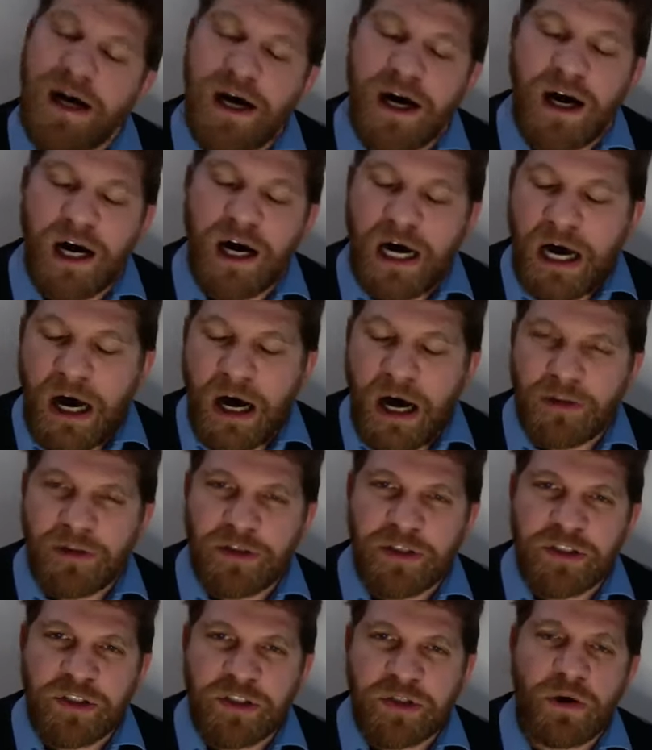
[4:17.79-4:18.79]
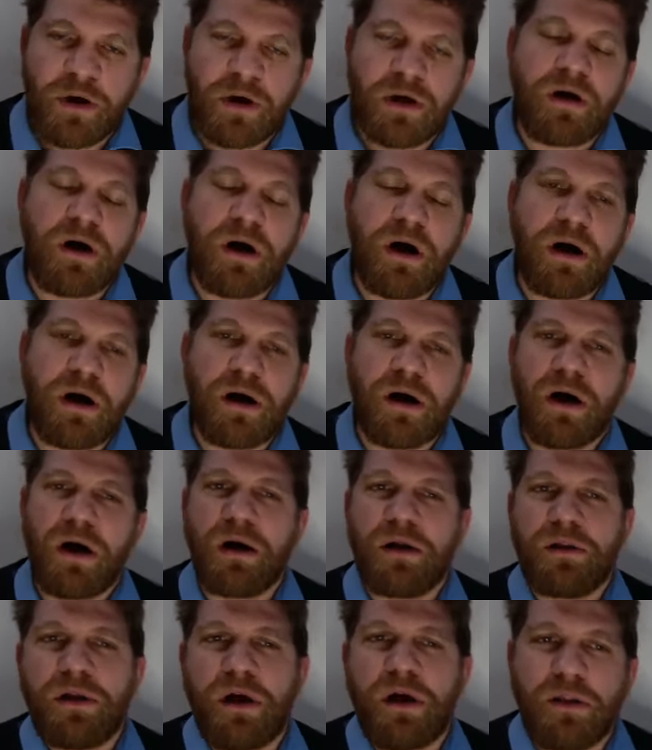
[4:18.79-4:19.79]
On the score,
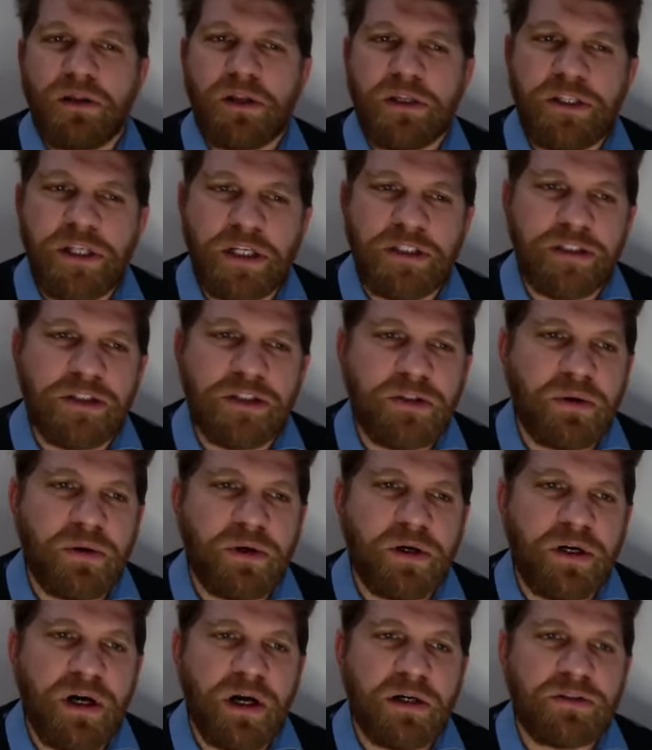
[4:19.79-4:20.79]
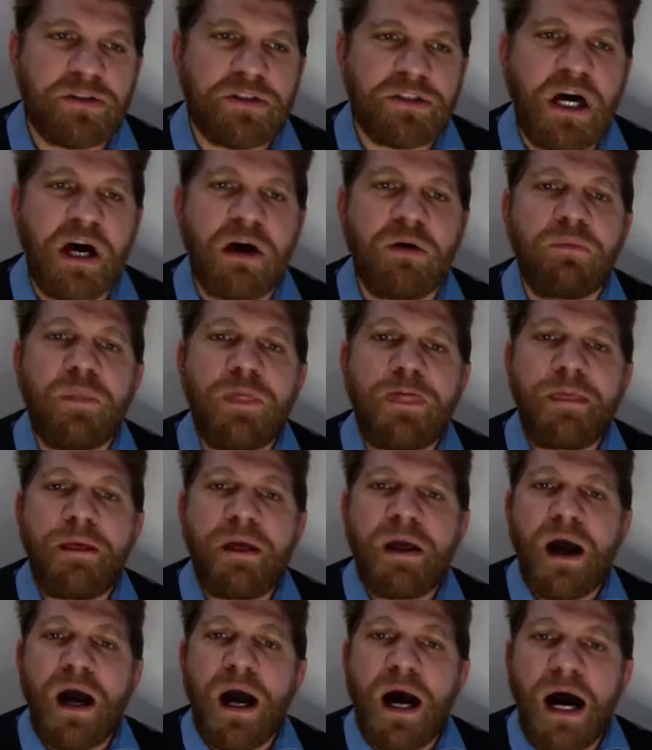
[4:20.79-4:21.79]
on the judges' scorecard. So
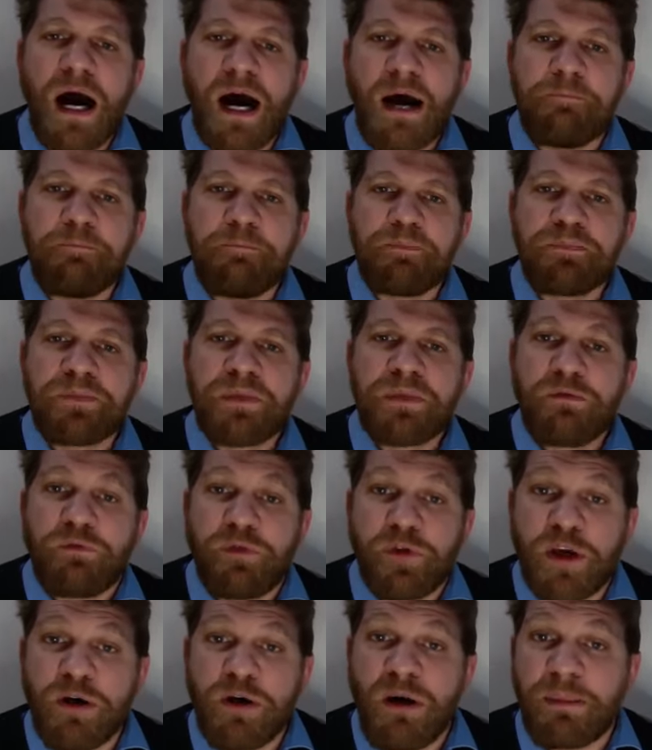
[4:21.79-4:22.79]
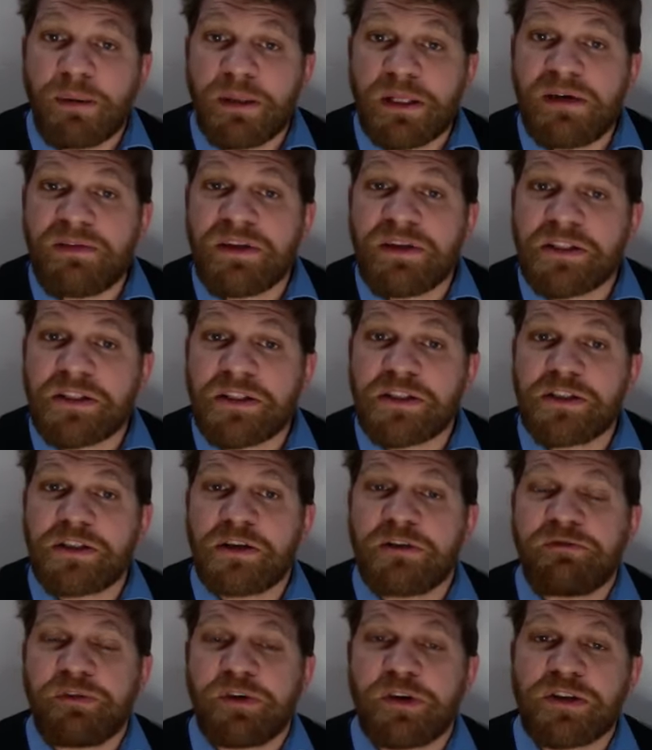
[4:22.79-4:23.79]
for you, I believe this is
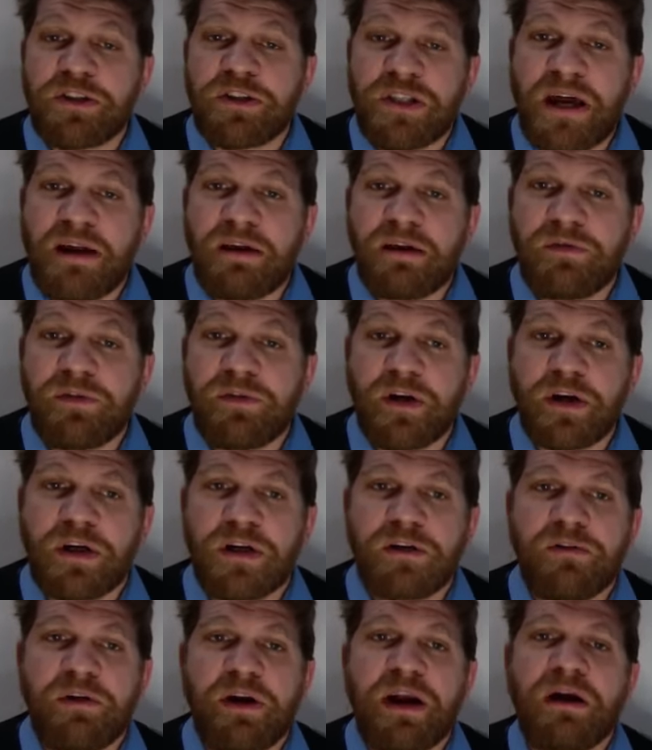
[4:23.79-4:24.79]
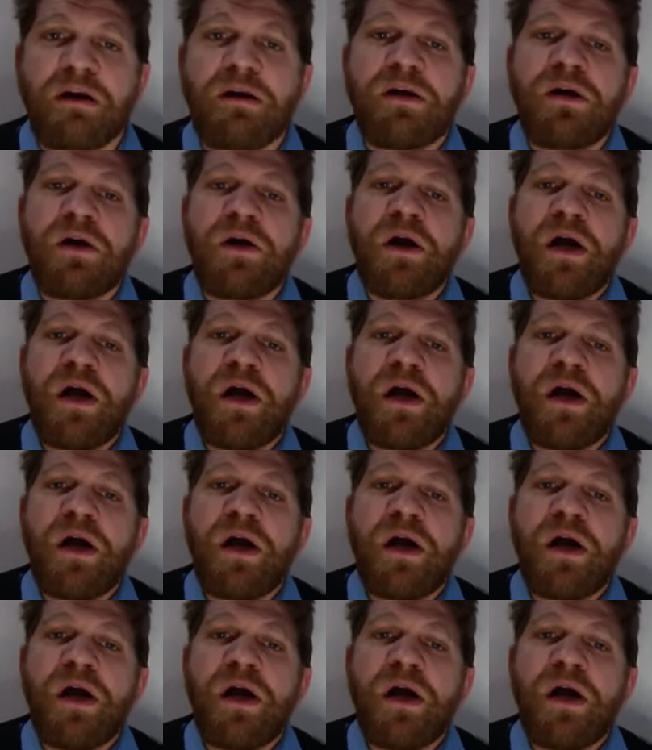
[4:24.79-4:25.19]
the first title of your career.